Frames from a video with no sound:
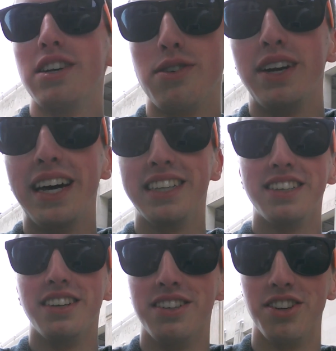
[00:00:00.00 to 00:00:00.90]
yeah, I just wanted to add
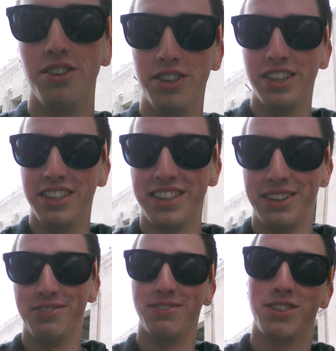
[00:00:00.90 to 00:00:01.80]
this in so it didn't
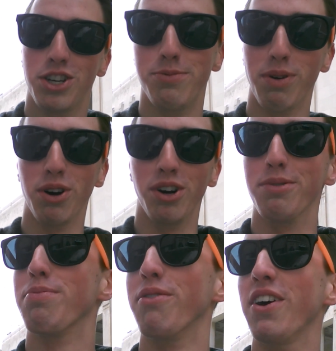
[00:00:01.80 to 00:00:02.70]
seem
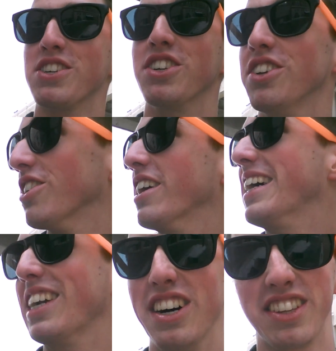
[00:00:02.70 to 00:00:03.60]
super professional or
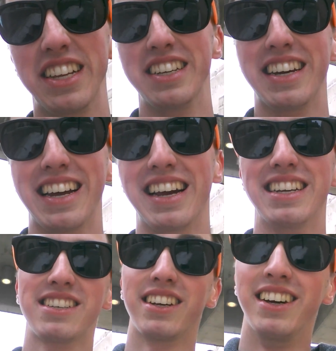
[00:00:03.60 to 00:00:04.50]
inauthentic, I guess.